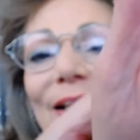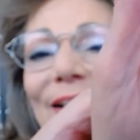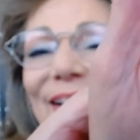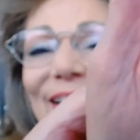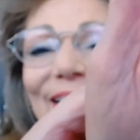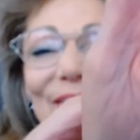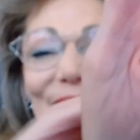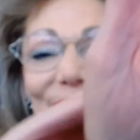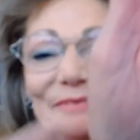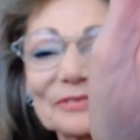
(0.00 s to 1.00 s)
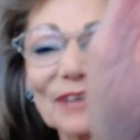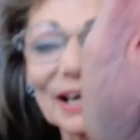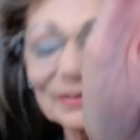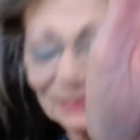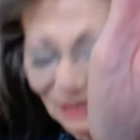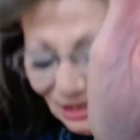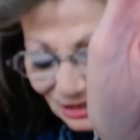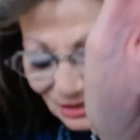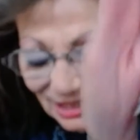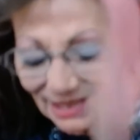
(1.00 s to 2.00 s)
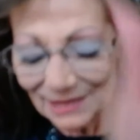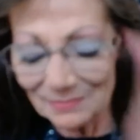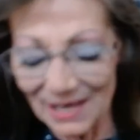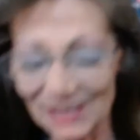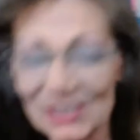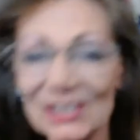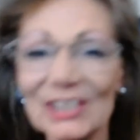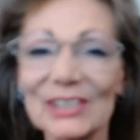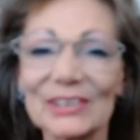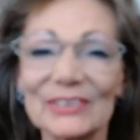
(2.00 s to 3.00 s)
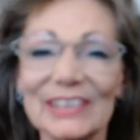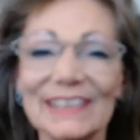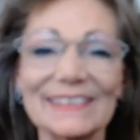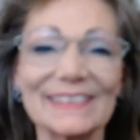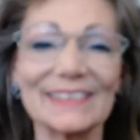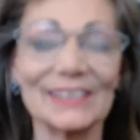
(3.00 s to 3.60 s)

Love it. $5 and matching earrings.